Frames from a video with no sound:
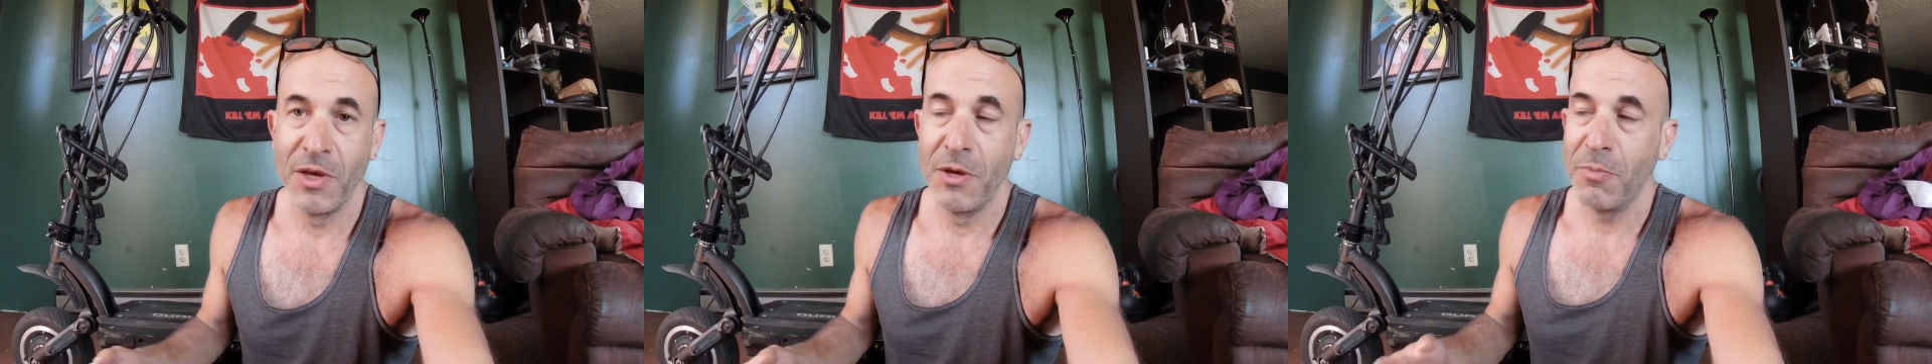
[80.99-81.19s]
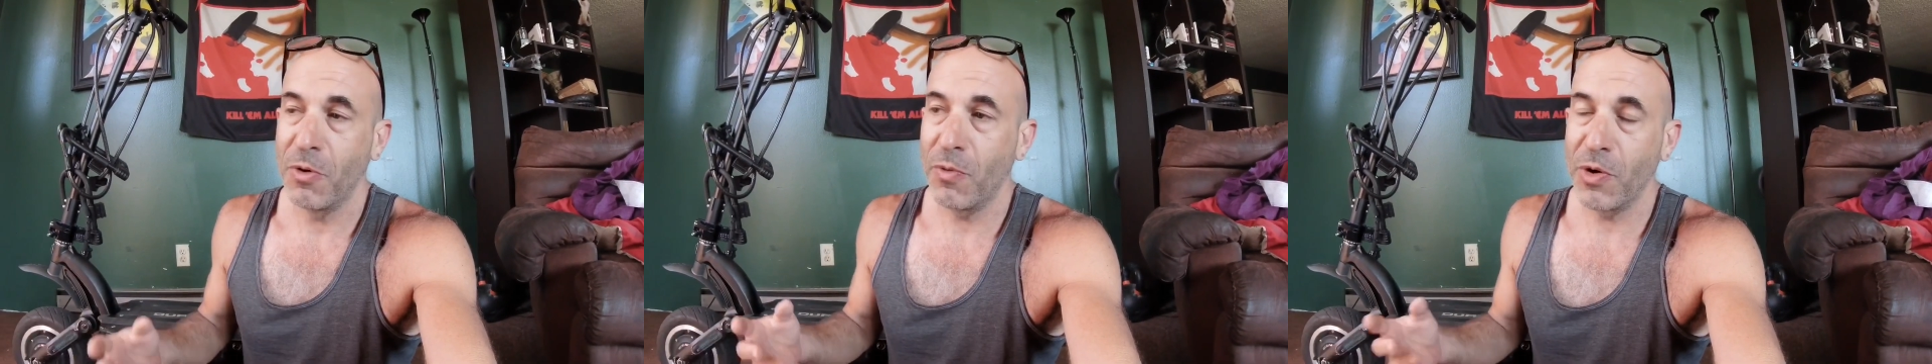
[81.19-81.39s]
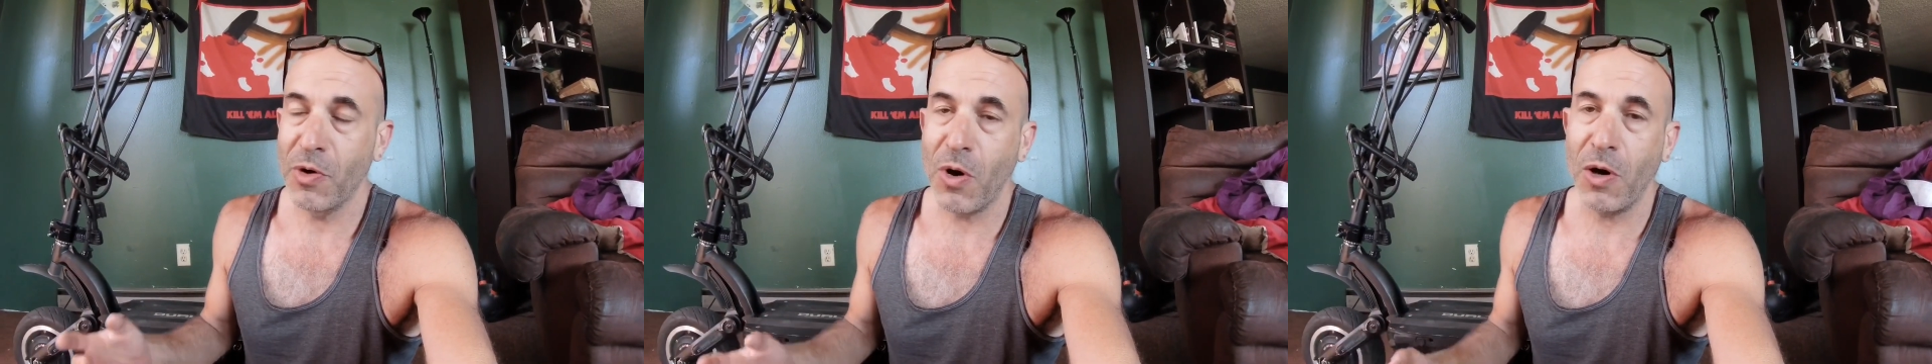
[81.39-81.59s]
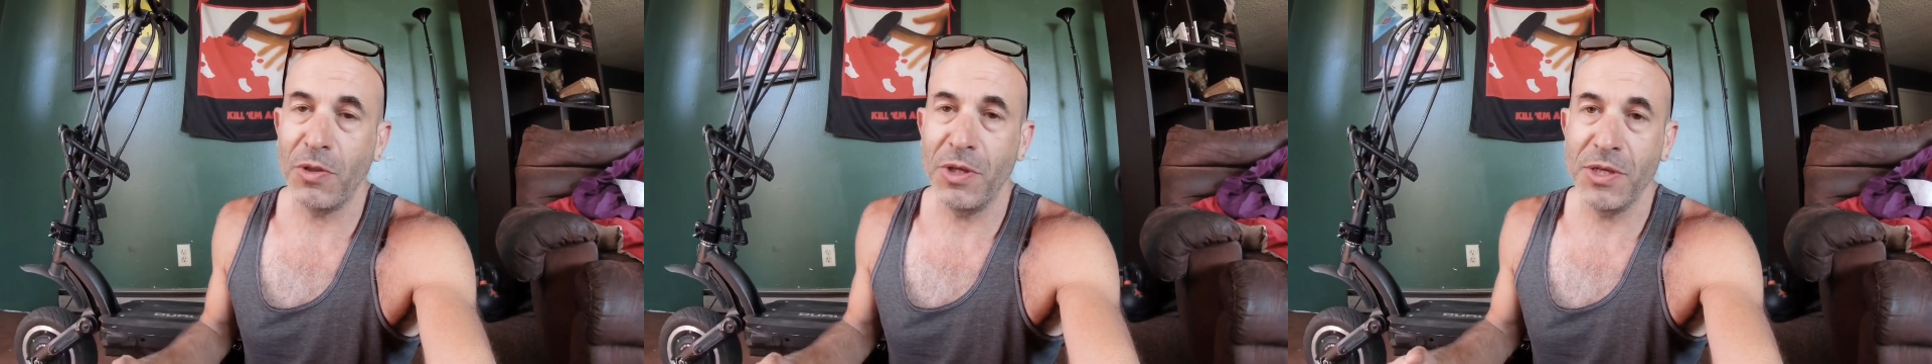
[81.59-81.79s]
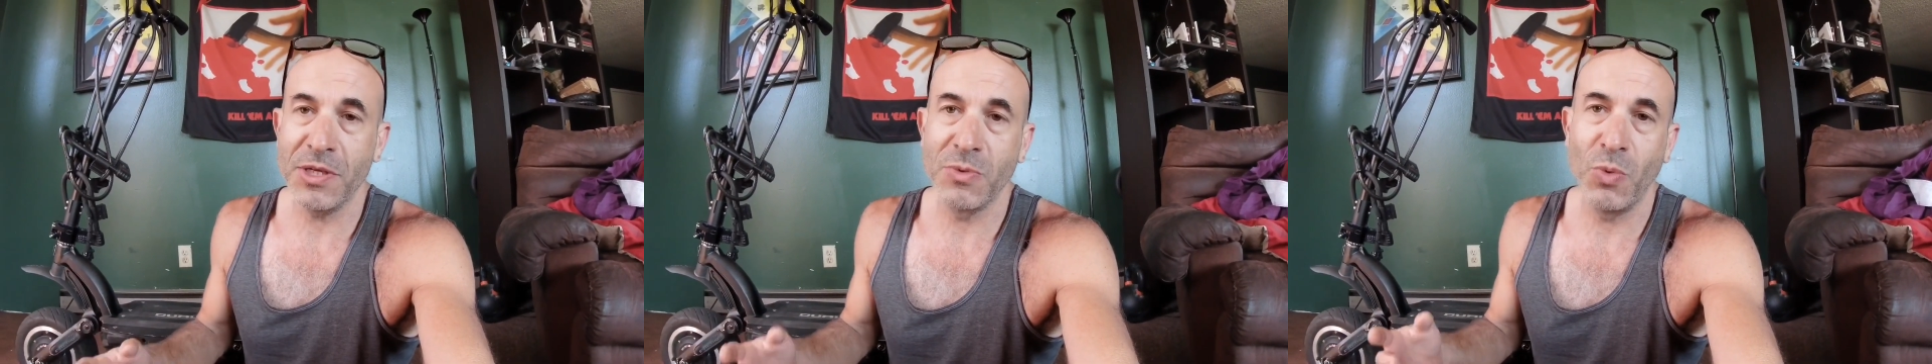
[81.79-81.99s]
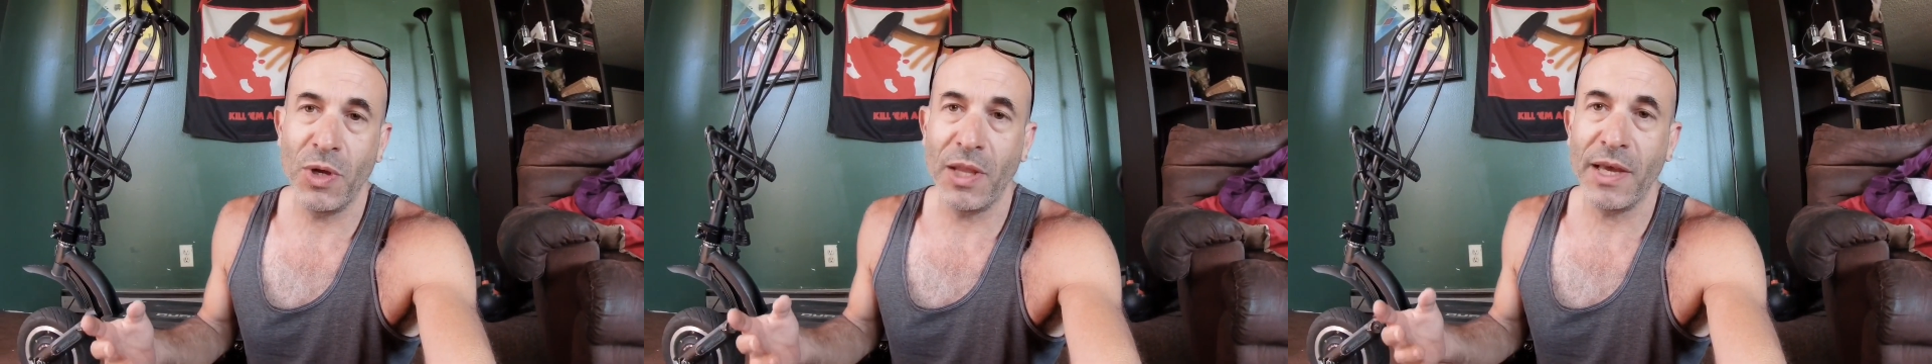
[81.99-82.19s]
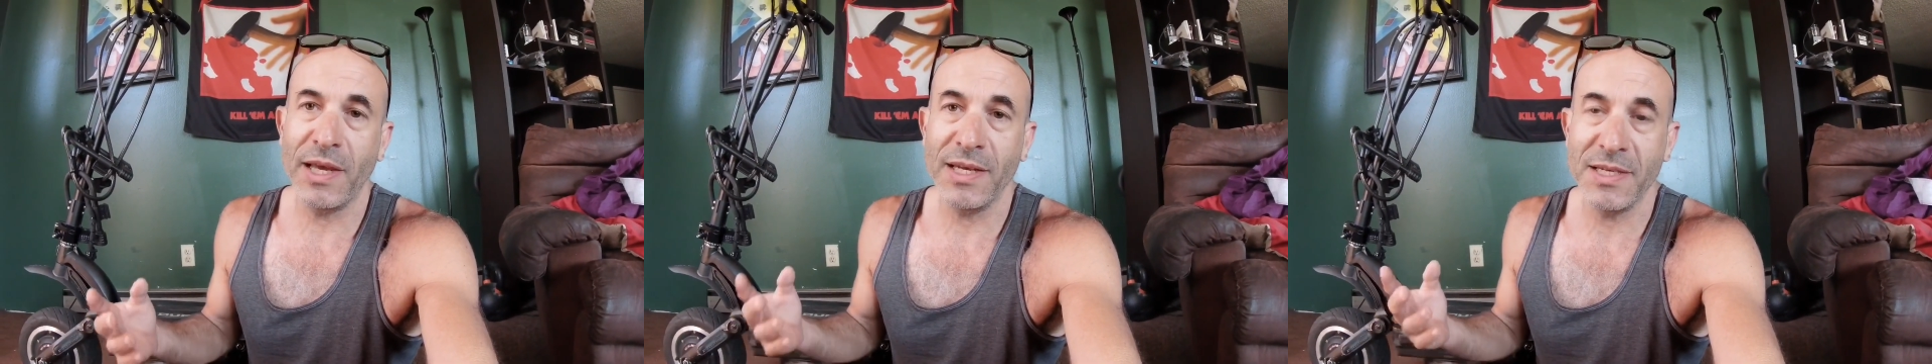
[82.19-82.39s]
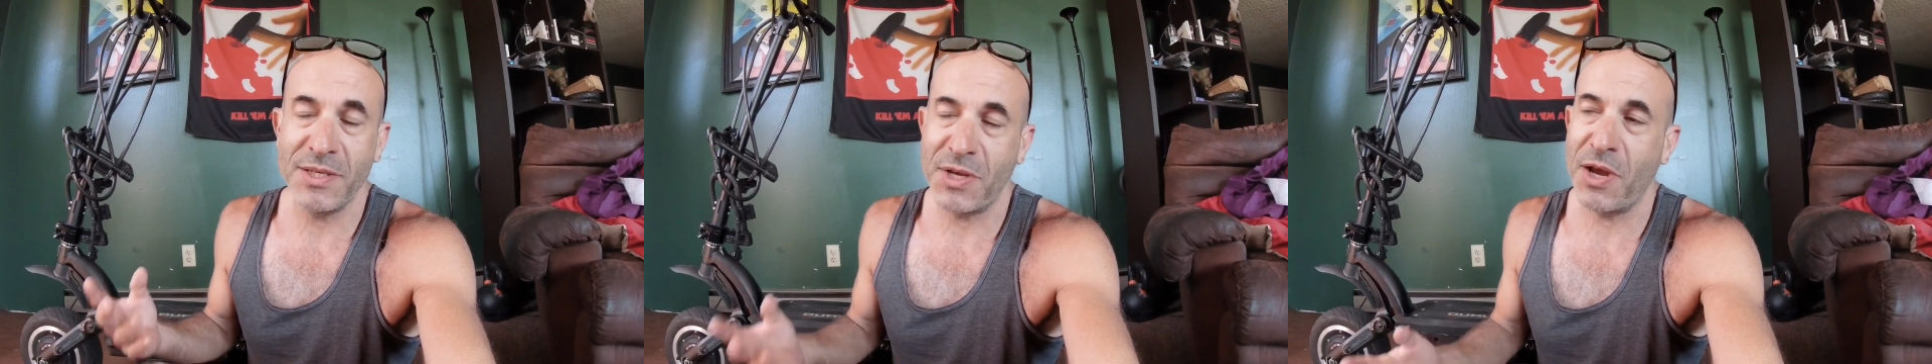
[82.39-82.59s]
But regardless, what like
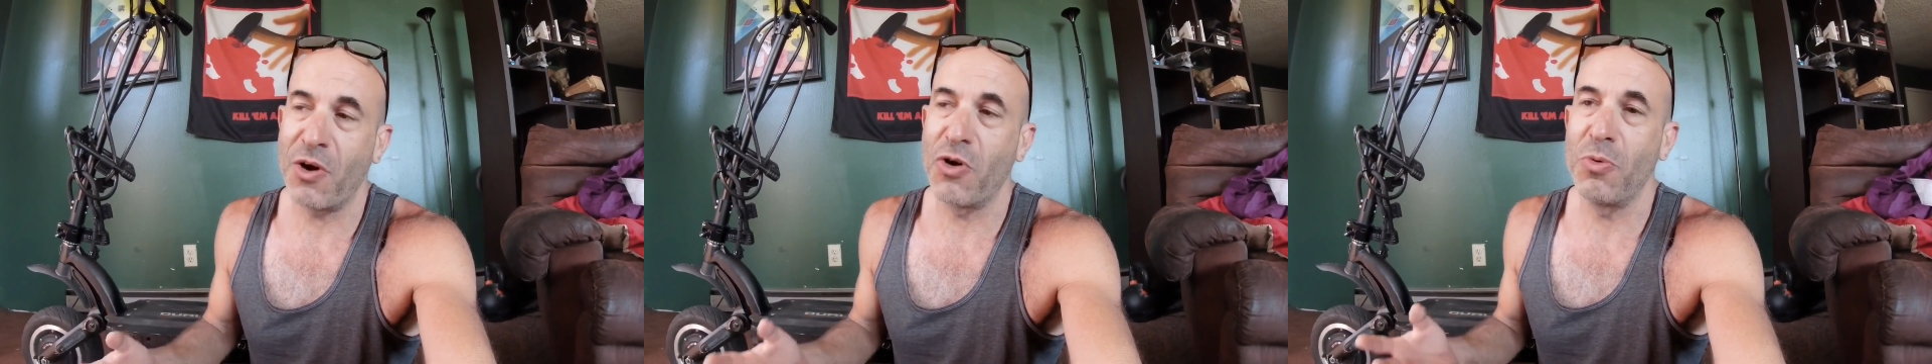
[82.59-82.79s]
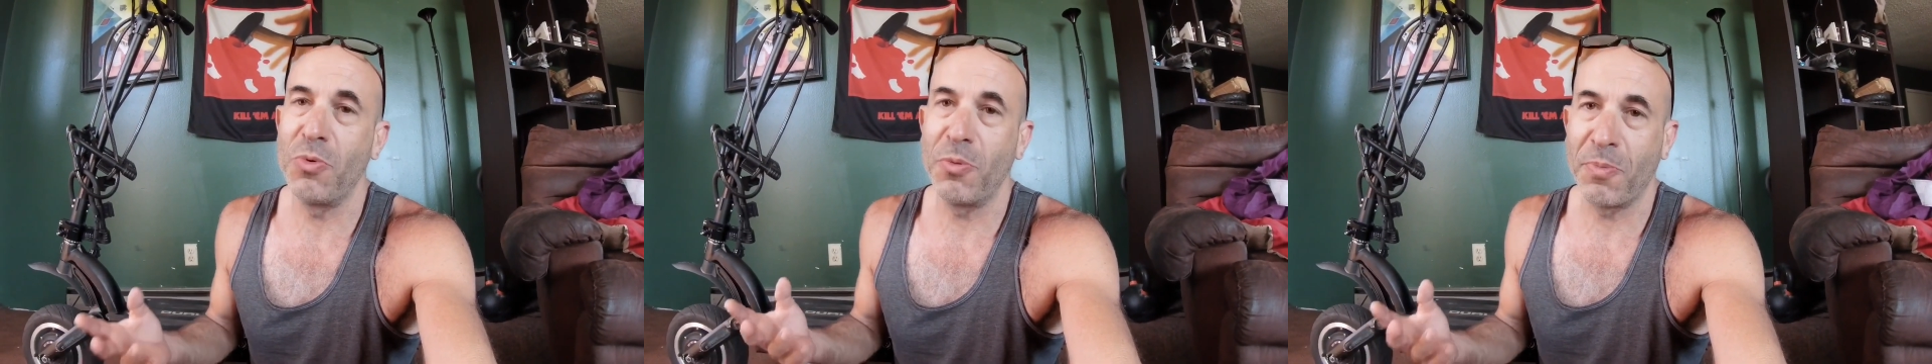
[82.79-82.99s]
a terrible